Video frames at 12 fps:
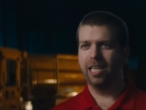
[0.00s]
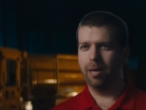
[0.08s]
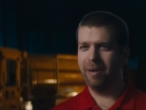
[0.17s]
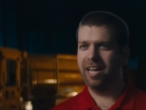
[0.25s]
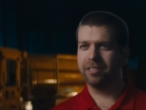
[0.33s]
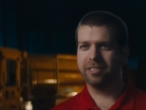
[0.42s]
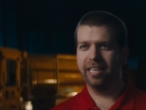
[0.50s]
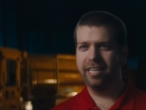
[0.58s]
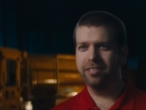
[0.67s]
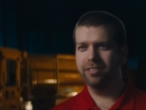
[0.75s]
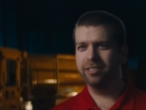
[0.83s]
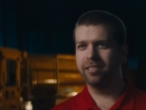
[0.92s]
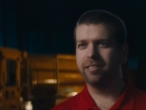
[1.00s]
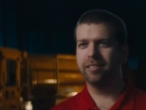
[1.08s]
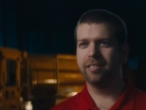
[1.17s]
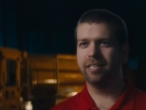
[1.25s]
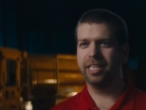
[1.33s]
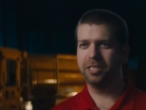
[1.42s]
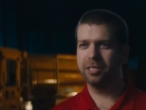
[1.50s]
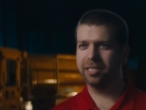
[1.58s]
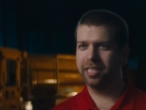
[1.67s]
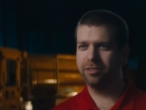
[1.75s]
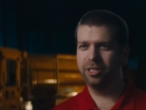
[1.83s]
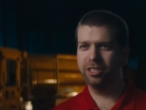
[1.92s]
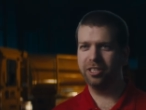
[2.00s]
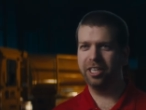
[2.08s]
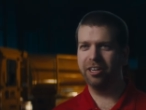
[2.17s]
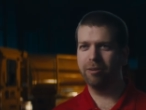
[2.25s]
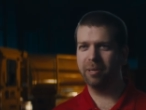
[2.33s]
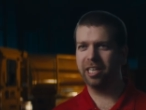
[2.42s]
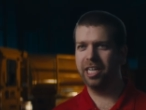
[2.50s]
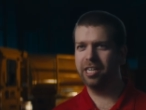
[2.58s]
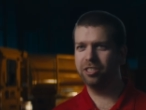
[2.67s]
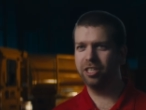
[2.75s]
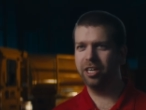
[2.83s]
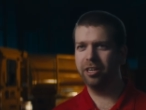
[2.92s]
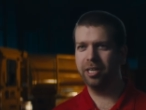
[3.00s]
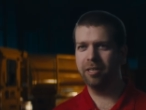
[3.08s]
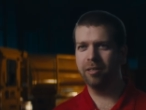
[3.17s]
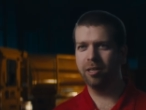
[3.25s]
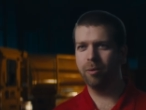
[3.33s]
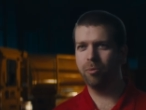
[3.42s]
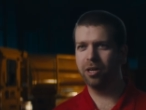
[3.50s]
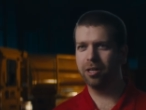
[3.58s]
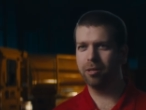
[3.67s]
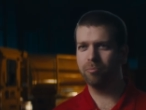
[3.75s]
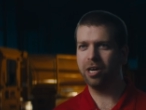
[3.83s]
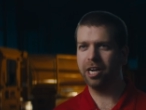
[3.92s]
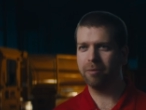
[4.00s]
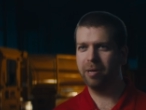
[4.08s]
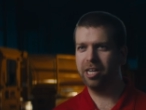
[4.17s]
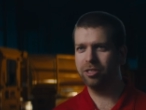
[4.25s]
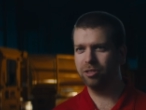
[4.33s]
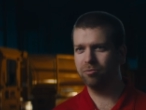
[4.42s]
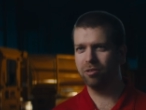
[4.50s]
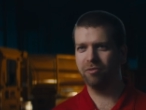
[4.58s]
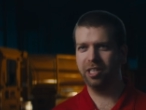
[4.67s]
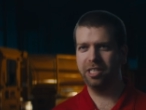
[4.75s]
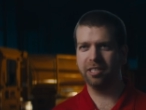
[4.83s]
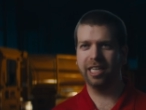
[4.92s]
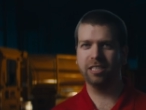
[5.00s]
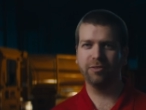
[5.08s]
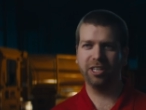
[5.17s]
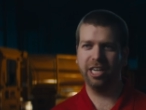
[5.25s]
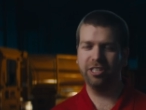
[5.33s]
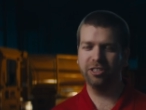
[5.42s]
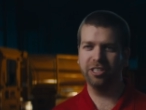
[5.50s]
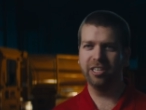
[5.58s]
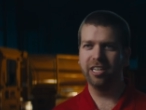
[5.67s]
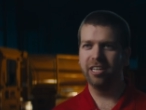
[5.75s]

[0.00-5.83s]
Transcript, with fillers: I'm Alex Lenz, licensed electrician here at MacLean Engineering. I'm one of the product managers for fleet electrification,